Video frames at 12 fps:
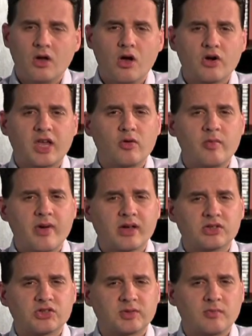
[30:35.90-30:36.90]
Okay, we'll be back
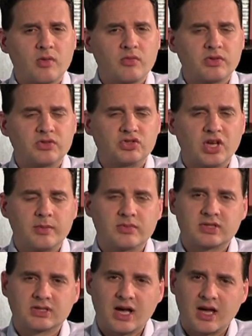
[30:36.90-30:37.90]
in just a moment with
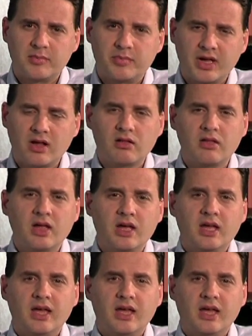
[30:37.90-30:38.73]
James Scott Bell.